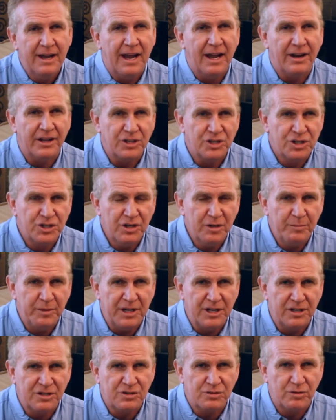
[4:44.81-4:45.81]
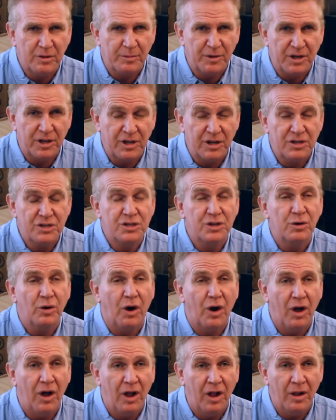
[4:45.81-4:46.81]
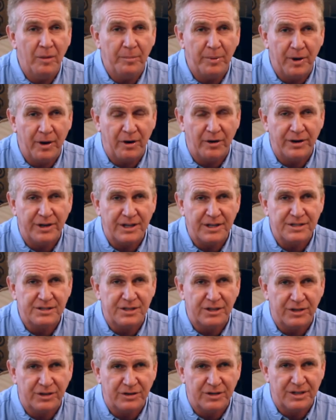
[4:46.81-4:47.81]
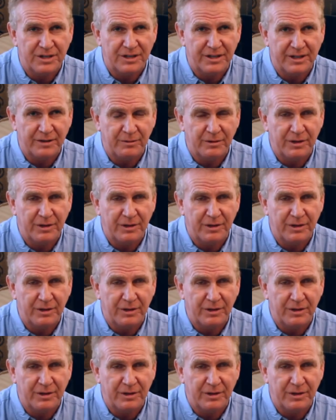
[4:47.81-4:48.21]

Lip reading: and it should be distributed to all parties that you're dealing